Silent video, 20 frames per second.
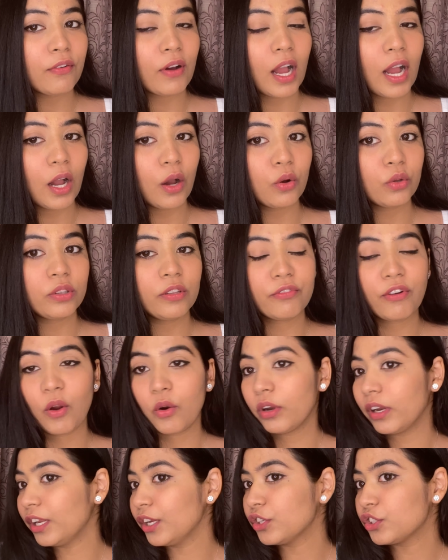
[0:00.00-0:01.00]
how the
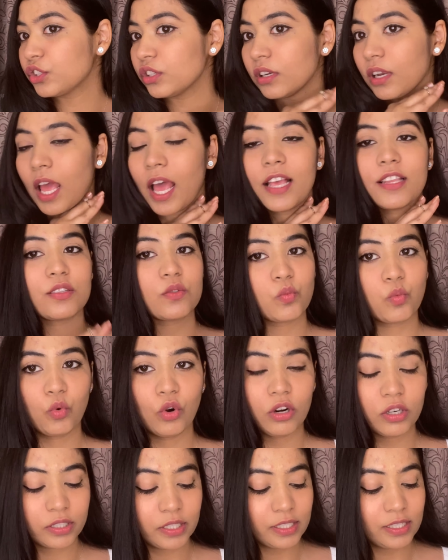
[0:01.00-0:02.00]
foundation has worked.